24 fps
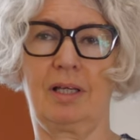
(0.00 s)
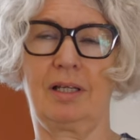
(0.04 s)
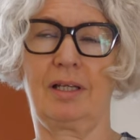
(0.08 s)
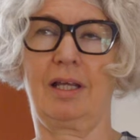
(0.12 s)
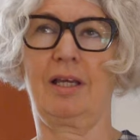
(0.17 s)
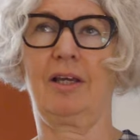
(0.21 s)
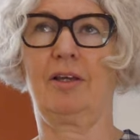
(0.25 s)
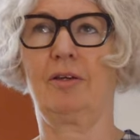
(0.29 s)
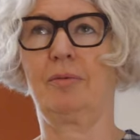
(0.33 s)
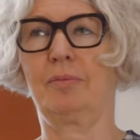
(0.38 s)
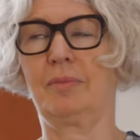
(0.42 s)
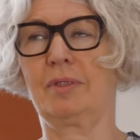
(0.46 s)
And I
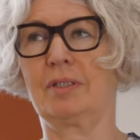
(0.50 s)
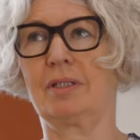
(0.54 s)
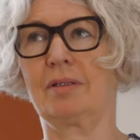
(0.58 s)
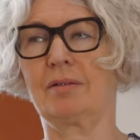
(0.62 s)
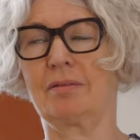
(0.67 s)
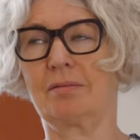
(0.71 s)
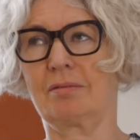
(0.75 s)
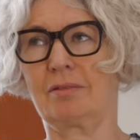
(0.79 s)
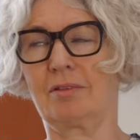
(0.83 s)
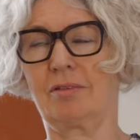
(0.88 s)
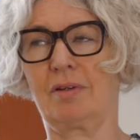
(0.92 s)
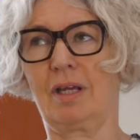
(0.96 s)
hope that
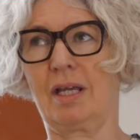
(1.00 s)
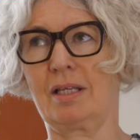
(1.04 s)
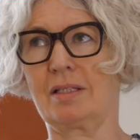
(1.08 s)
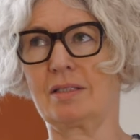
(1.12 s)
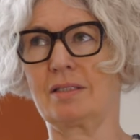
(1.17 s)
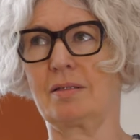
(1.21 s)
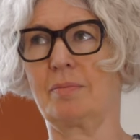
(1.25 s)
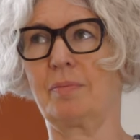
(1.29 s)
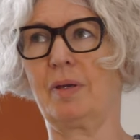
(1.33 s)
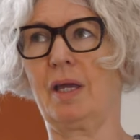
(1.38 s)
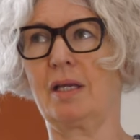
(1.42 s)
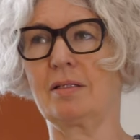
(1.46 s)
it
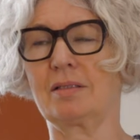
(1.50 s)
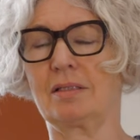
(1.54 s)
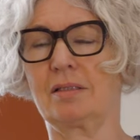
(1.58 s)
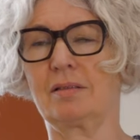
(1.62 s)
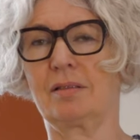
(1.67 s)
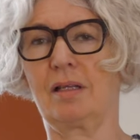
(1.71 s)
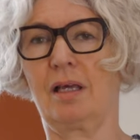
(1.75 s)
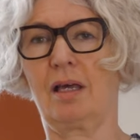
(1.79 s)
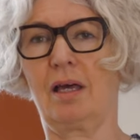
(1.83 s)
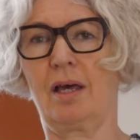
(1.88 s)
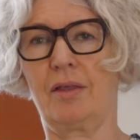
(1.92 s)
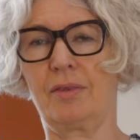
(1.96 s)
creates a
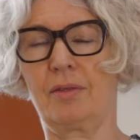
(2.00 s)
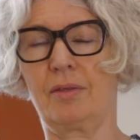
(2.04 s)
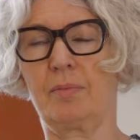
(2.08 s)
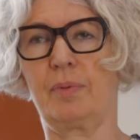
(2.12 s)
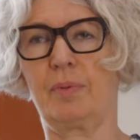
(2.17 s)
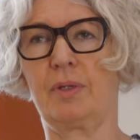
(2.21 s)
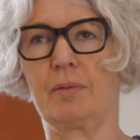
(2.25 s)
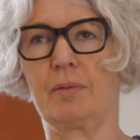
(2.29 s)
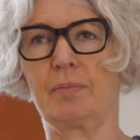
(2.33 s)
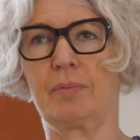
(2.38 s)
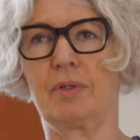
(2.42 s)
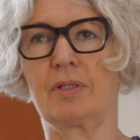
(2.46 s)
painting that other
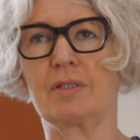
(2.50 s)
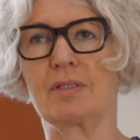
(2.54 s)
people,